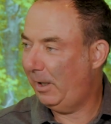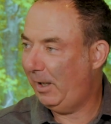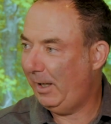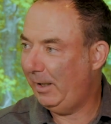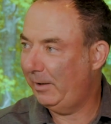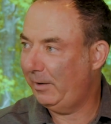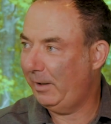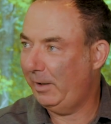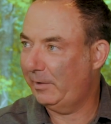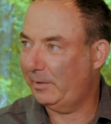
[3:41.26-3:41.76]

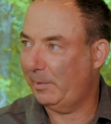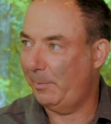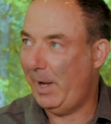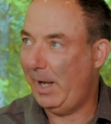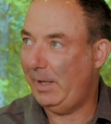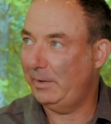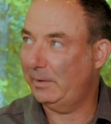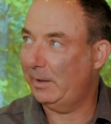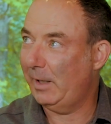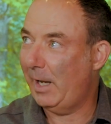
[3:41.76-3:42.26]
it's
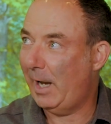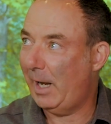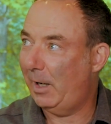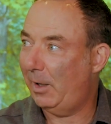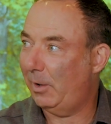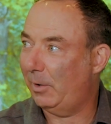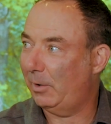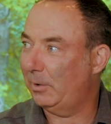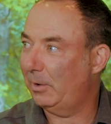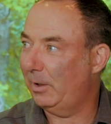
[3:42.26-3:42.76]
amazing
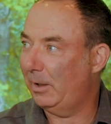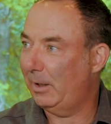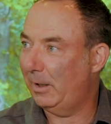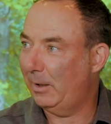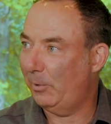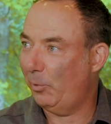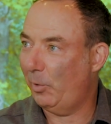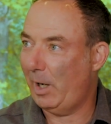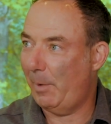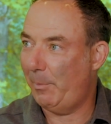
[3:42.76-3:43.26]
how
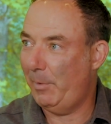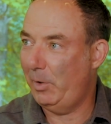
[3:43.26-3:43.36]
when I